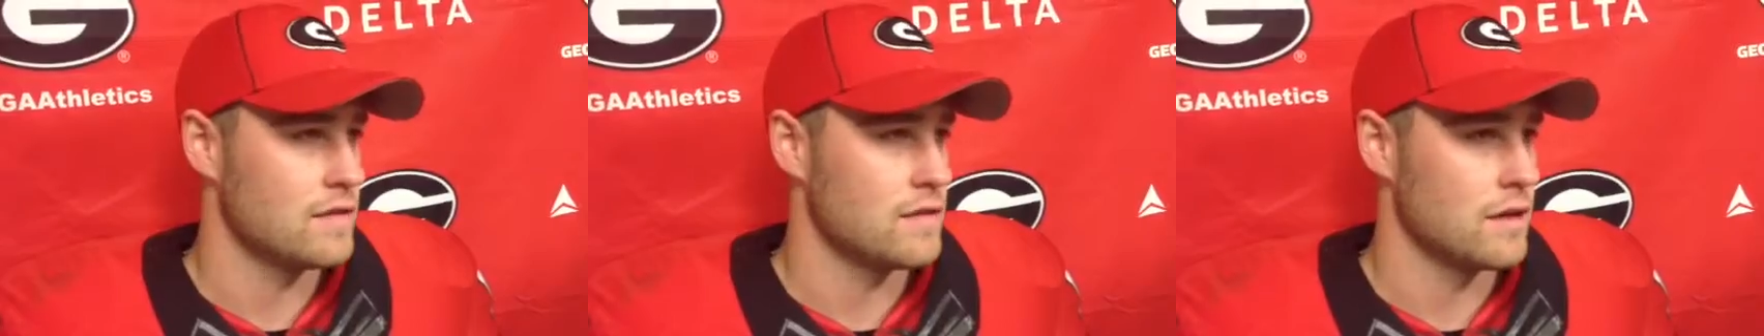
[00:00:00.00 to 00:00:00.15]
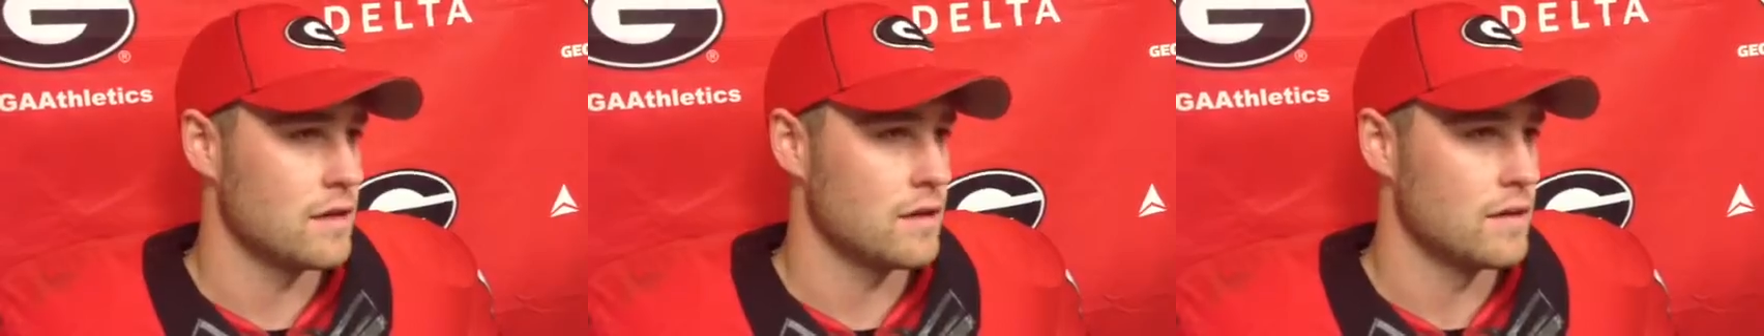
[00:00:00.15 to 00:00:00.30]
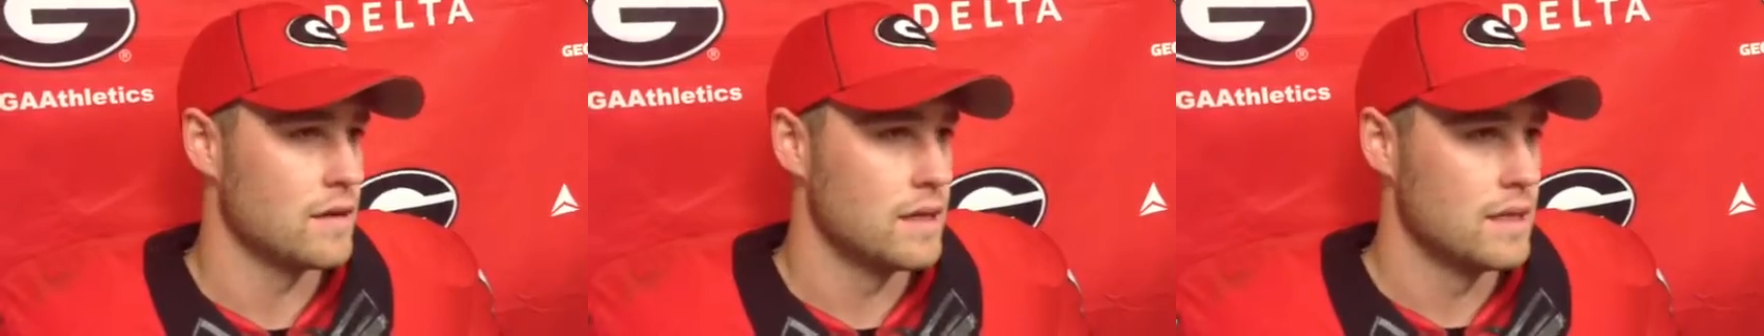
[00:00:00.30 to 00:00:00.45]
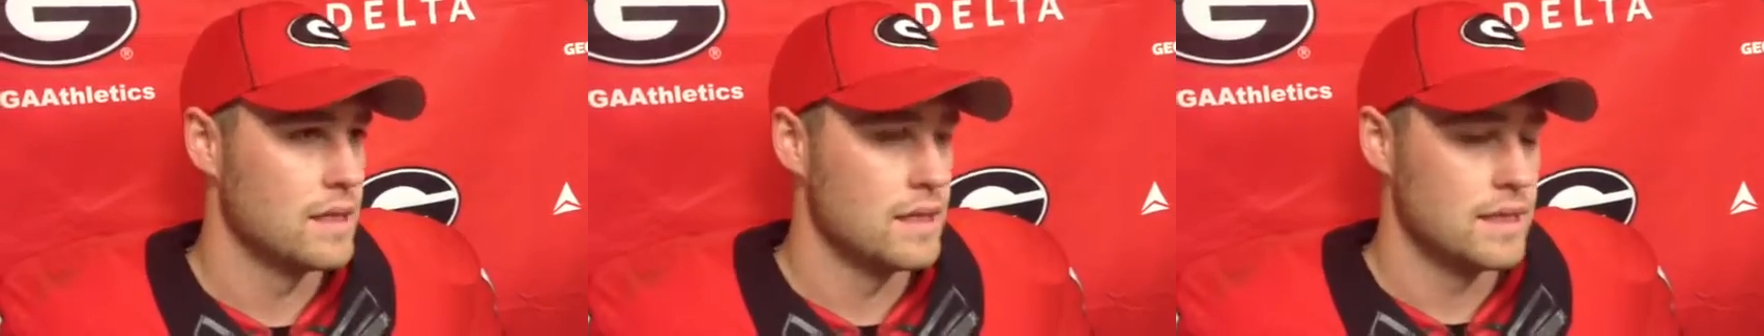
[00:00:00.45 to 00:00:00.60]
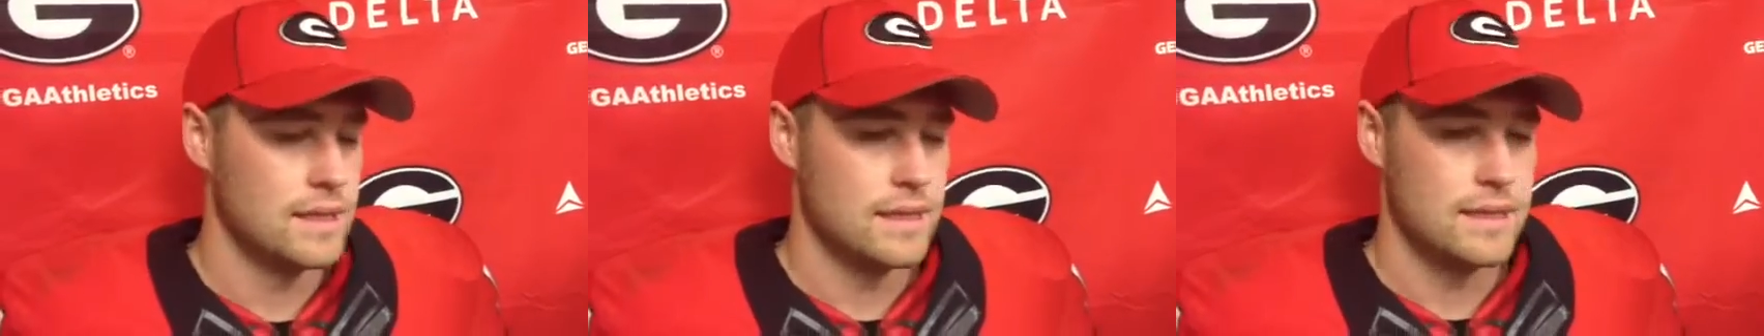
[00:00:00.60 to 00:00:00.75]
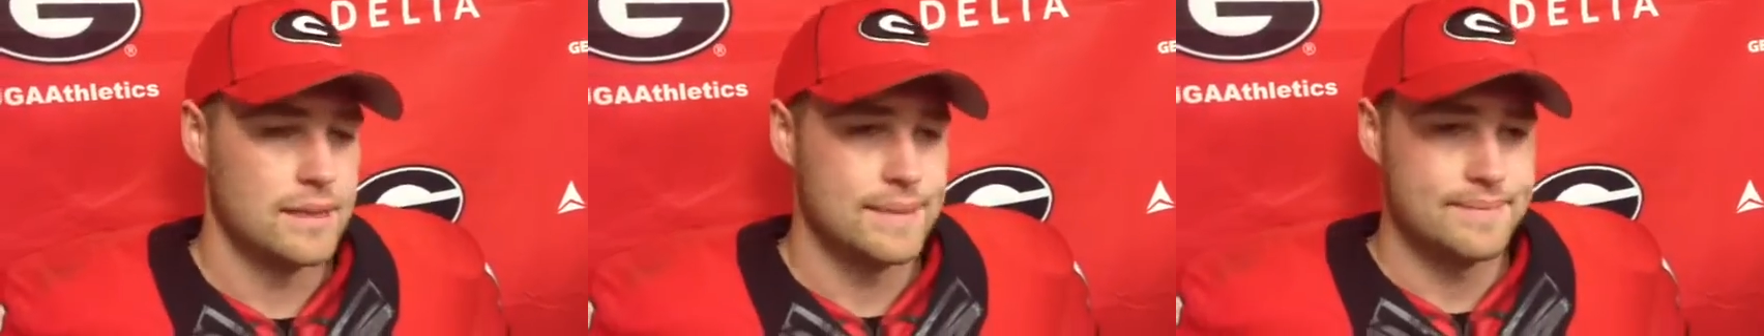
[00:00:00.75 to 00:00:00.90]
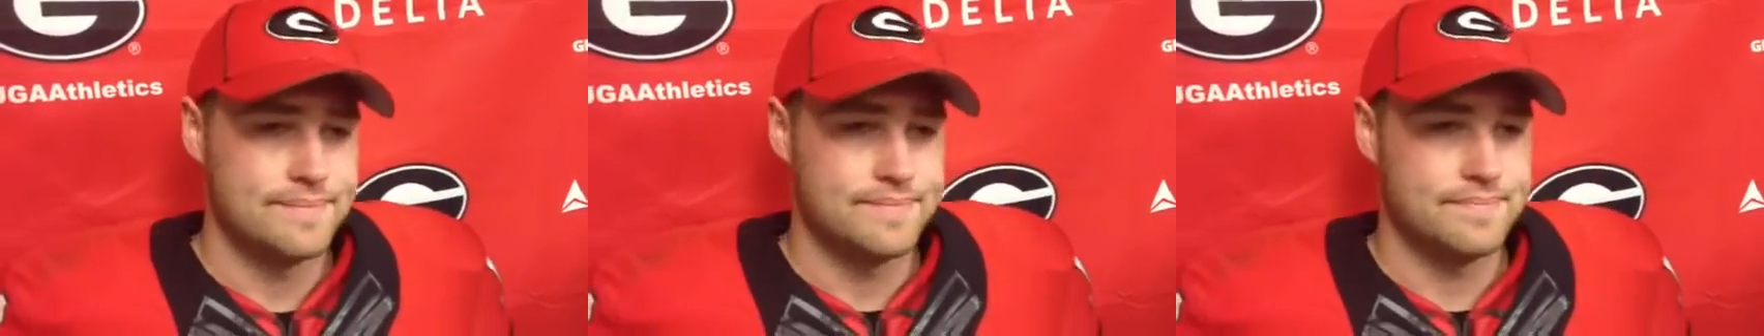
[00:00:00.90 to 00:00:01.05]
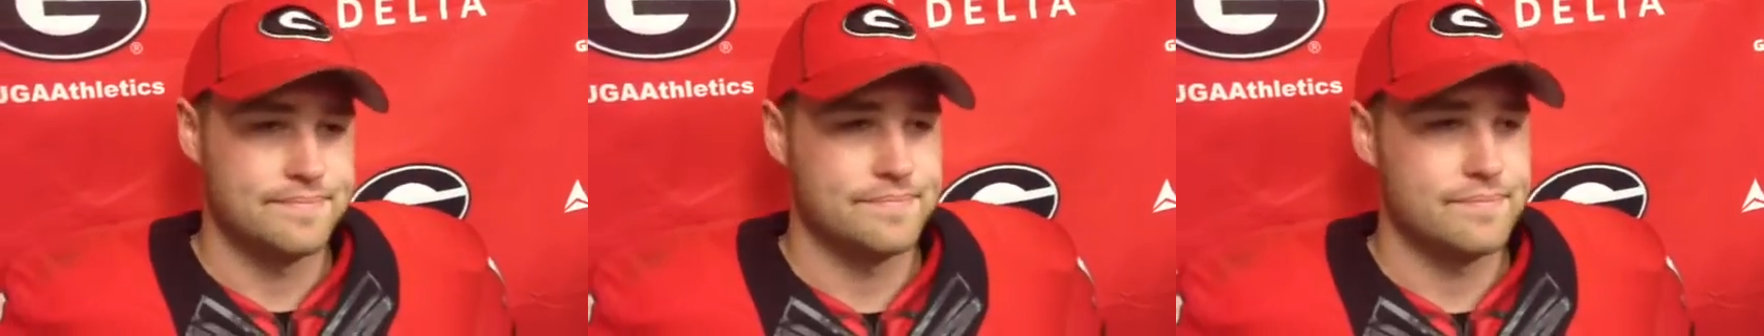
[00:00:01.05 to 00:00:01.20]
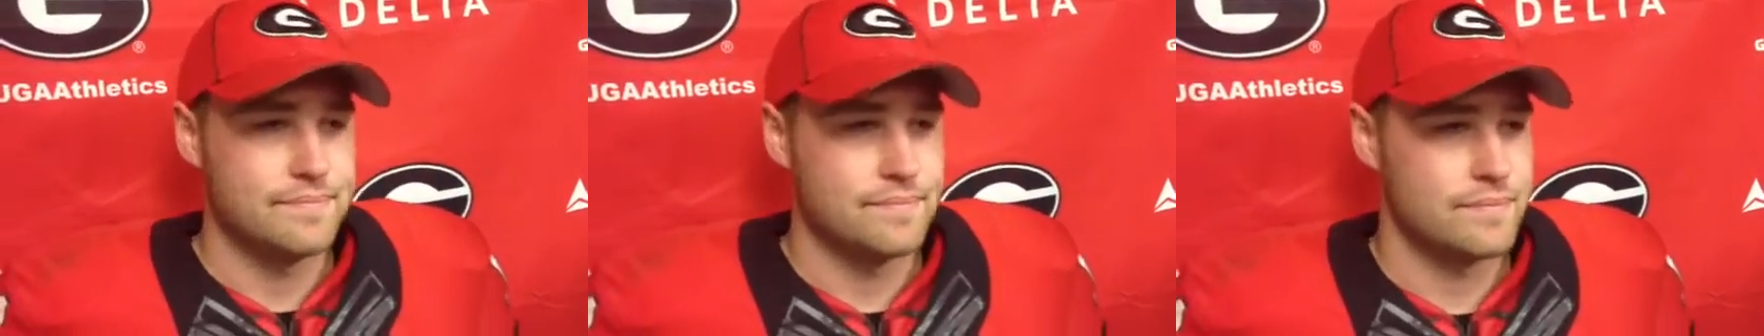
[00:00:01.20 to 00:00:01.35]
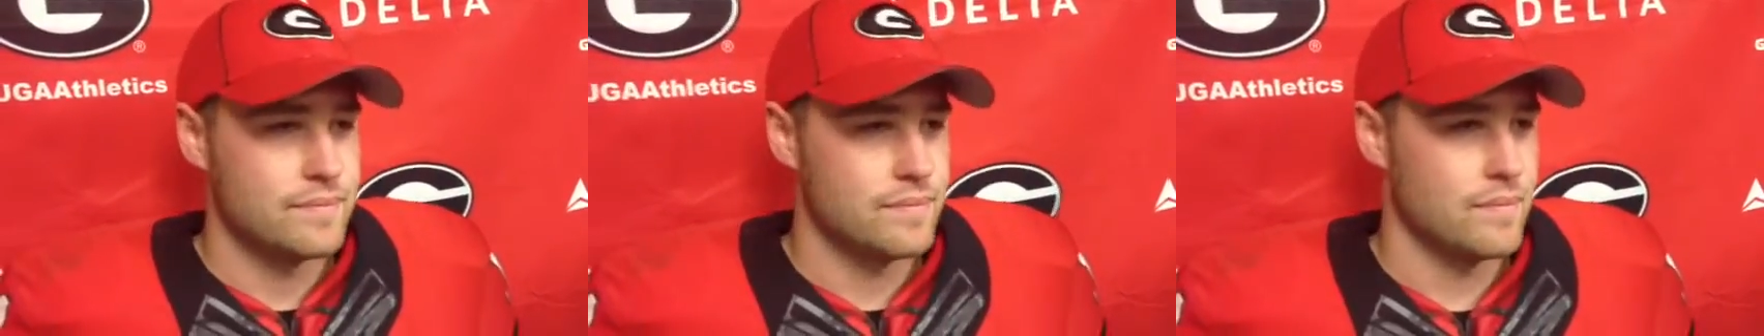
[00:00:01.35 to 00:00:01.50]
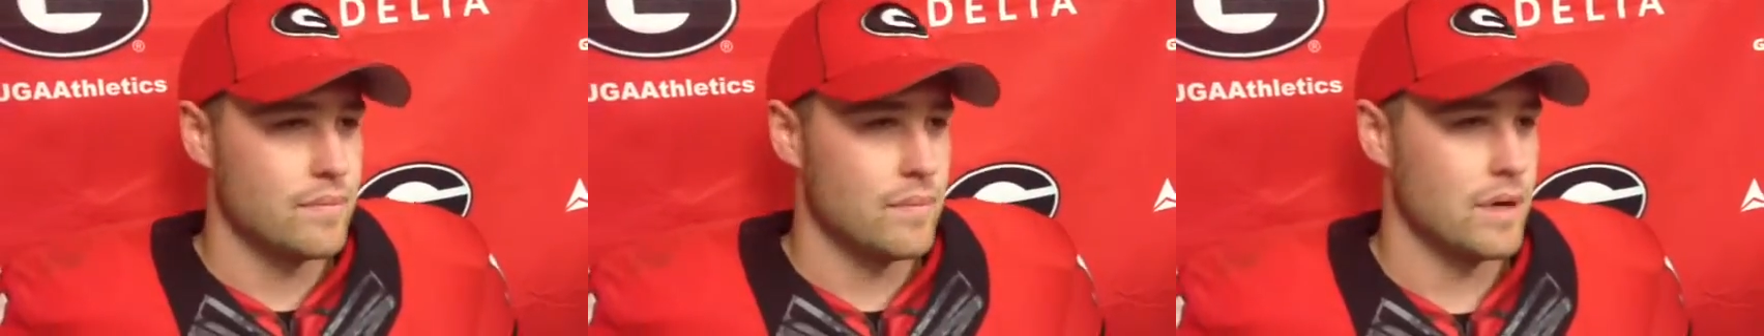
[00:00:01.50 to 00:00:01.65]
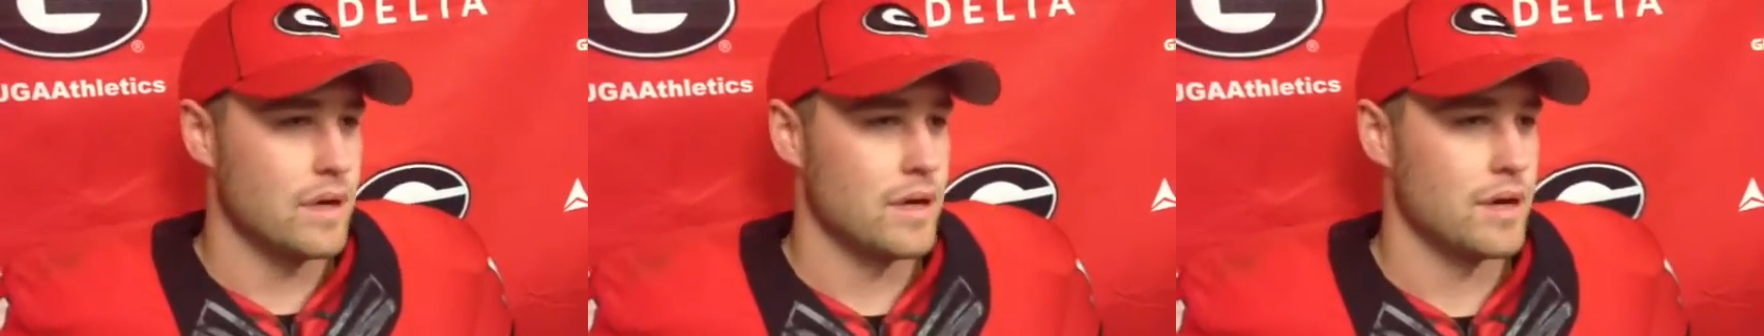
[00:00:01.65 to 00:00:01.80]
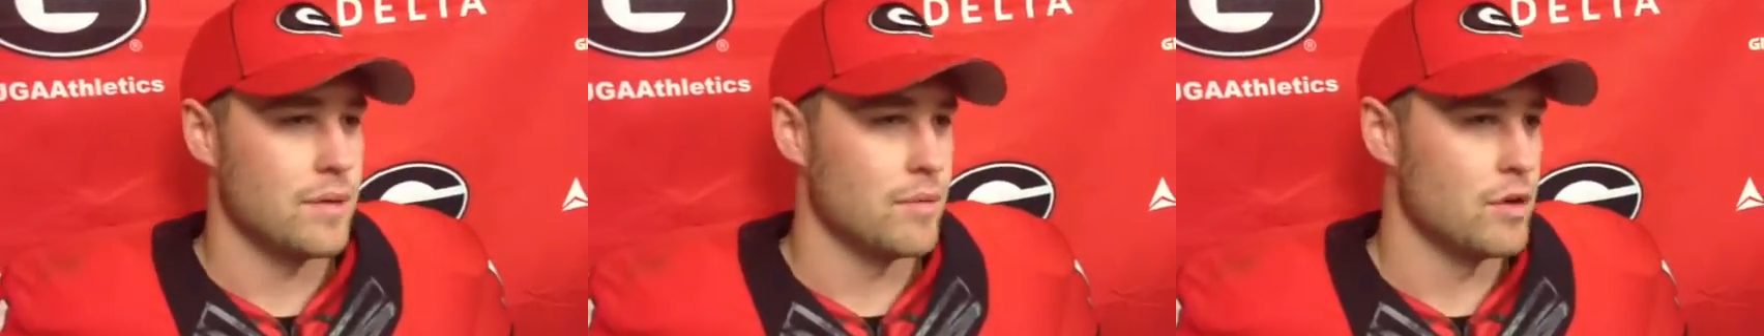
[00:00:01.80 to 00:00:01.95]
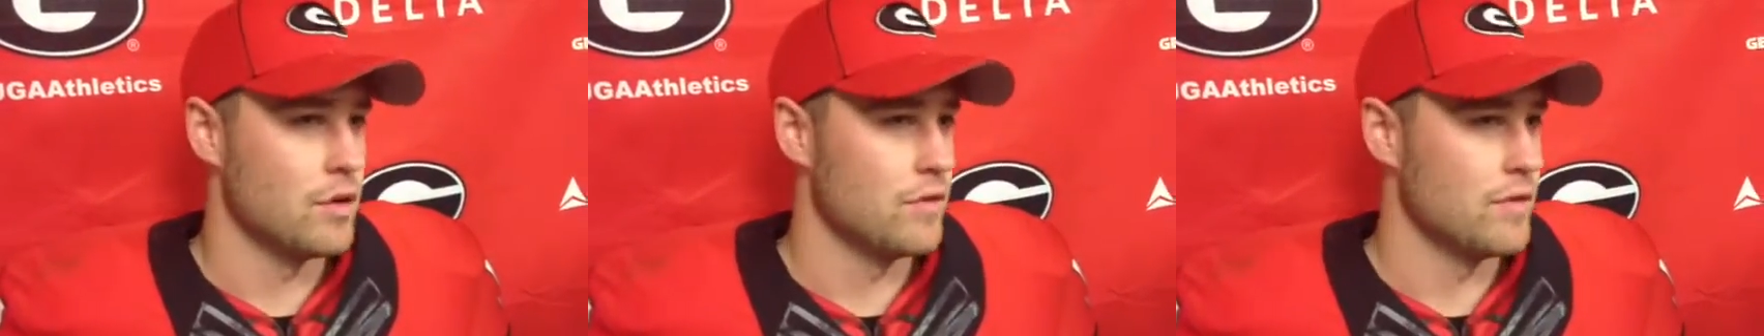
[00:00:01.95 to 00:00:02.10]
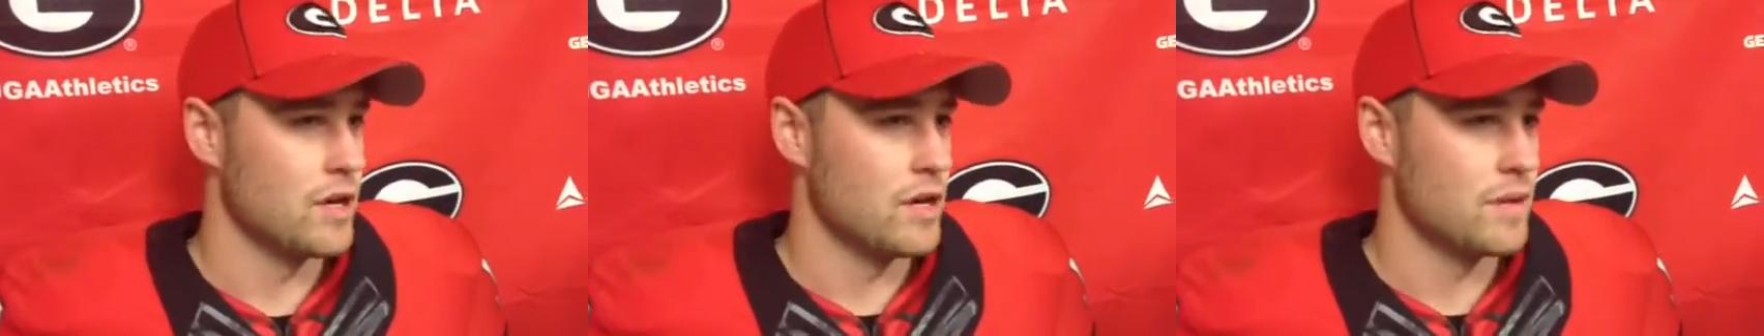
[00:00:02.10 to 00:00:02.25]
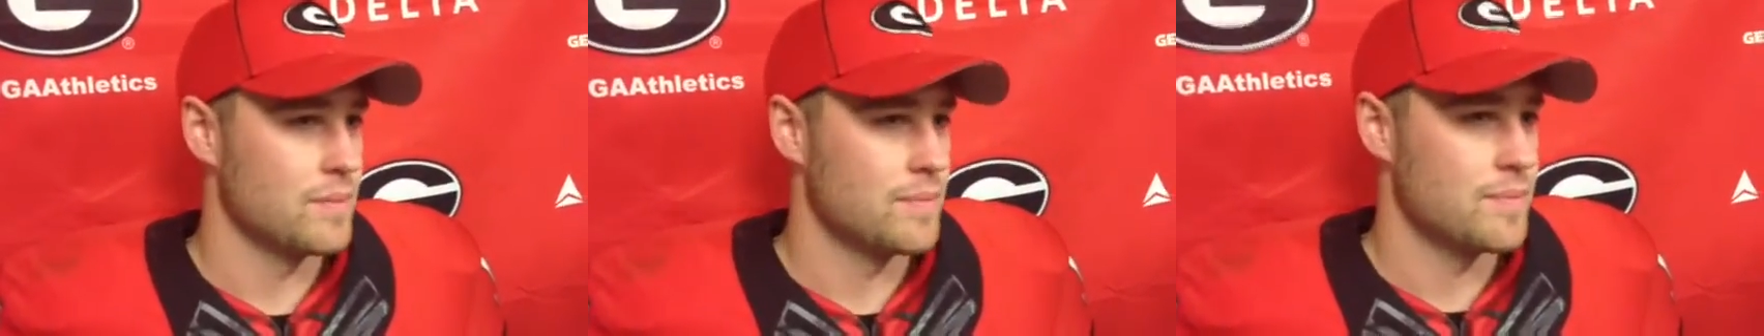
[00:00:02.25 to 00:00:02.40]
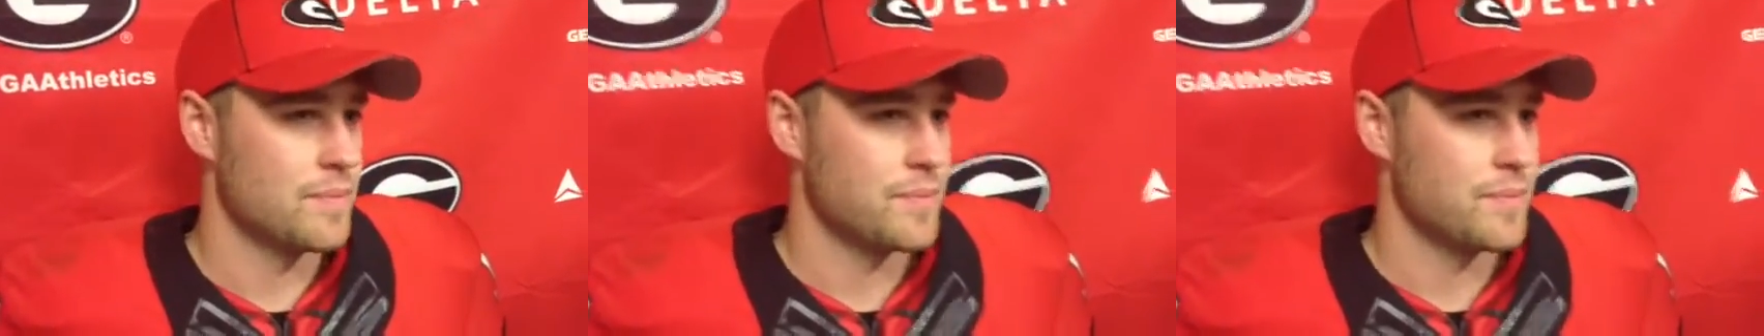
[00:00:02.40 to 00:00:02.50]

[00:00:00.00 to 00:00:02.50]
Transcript: So when it's 14-6 at halftime,